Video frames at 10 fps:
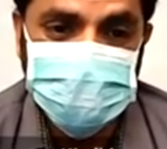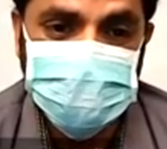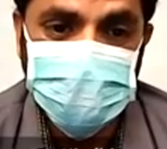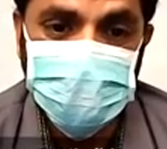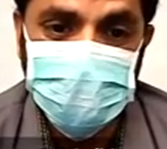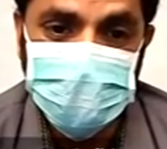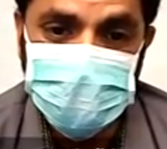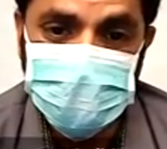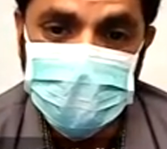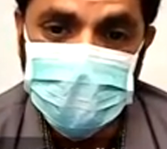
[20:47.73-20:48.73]
should go
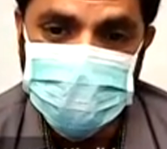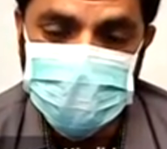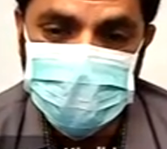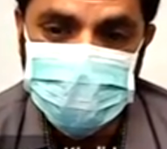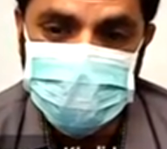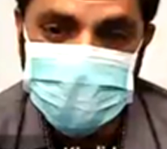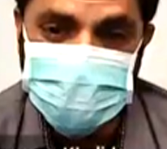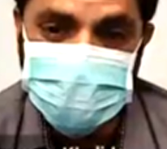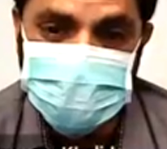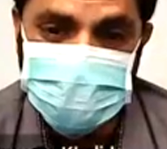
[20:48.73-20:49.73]
regular large volume
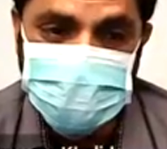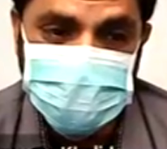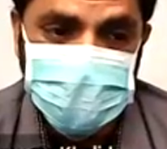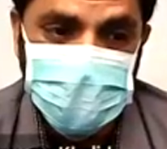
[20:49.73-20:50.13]
paracentesis.